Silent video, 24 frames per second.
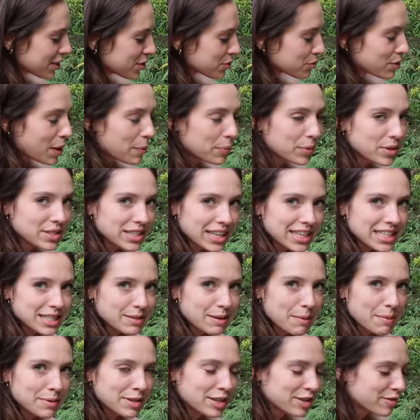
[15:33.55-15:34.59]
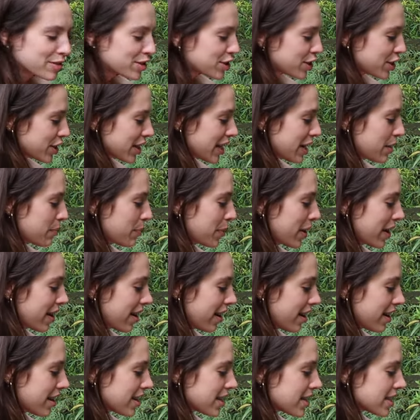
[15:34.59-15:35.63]
represents my Minerva journey
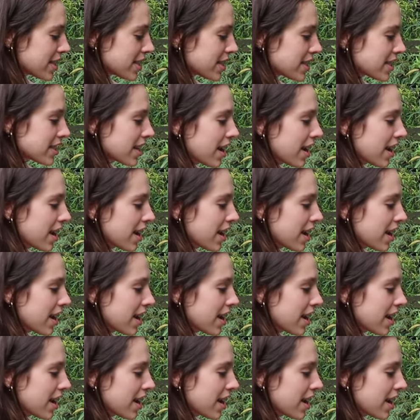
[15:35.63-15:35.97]
because